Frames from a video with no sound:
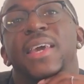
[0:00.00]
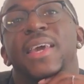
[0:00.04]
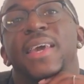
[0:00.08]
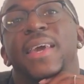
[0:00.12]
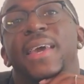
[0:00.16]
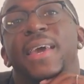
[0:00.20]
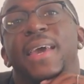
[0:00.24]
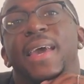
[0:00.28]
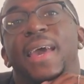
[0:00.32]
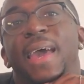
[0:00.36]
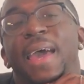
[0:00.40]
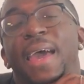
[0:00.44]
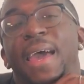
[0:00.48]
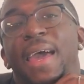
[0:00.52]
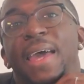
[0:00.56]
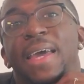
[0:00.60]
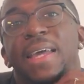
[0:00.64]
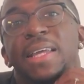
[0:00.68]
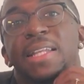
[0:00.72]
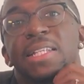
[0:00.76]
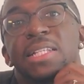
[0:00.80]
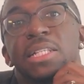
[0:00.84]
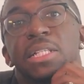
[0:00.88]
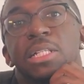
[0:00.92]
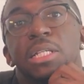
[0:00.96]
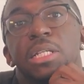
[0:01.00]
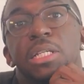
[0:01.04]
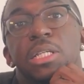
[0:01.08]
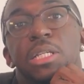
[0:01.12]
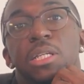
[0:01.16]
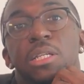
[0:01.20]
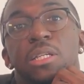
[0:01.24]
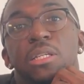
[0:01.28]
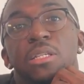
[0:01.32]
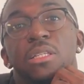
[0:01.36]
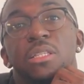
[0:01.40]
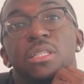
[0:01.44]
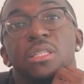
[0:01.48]
And
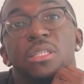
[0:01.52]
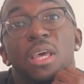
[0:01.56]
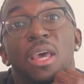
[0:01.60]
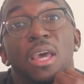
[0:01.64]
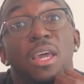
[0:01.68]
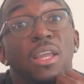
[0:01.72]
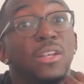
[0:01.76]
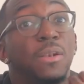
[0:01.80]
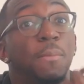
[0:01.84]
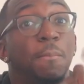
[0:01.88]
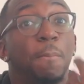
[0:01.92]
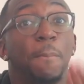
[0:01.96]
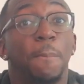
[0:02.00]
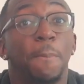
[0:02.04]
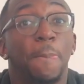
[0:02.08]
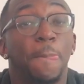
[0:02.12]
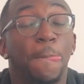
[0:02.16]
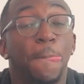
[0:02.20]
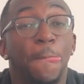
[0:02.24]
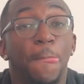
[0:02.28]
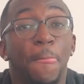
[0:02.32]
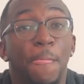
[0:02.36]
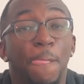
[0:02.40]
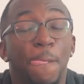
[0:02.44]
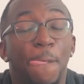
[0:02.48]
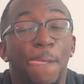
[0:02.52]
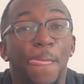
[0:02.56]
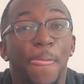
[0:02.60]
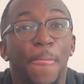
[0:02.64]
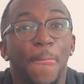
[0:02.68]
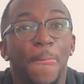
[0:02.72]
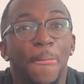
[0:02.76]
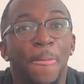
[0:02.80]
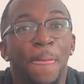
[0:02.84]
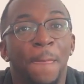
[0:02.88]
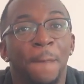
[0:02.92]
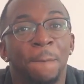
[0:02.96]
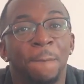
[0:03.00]
he said,
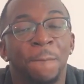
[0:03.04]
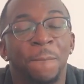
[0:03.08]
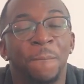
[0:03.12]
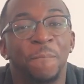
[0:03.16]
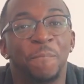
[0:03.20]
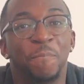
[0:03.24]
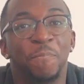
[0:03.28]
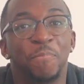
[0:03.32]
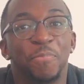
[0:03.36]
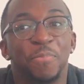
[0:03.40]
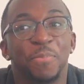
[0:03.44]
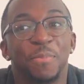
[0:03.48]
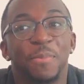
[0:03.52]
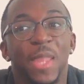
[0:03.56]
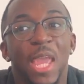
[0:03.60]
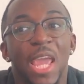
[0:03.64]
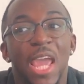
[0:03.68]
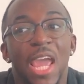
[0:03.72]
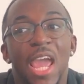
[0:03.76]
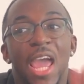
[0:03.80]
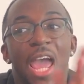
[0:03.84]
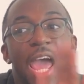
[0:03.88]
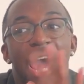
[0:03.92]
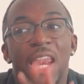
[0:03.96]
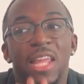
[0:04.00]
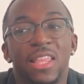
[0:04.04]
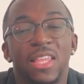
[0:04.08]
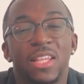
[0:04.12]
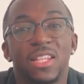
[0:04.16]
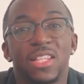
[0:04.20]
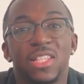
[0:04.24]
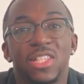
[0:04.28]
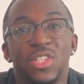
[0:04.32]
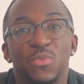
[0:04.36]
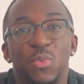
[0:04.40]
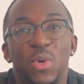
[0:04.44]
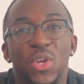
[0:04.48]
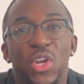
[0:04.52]
and I think this
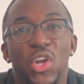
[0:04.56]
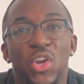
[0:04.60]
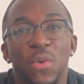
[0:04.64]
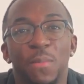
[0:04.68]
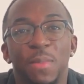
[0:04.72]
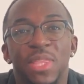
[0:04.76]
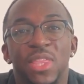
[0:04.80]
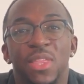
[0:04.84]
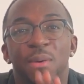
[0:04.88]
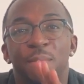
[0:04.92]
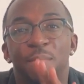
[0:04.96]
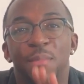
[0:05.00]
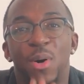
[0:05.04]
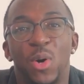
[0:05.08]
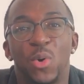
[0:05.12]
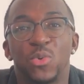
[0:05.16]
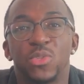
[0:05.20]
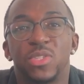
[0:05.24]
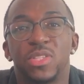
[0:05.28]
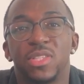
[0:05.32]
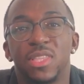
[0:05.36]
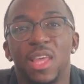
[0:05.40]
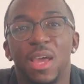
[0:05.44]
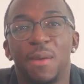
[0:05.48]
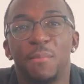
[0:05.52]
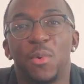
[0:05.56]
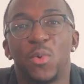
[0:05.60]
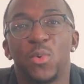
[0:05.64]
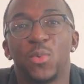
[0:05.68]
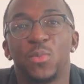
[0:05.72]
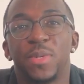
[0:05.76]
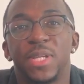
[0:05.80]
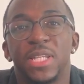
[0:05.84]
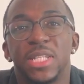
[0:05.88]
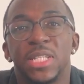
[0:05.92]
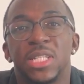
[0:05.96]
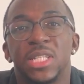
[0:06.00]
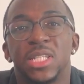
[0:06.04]
is what hurt me the most in that
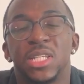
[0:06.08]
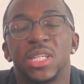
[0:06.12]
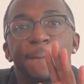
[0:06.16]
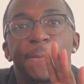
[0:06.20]
moment.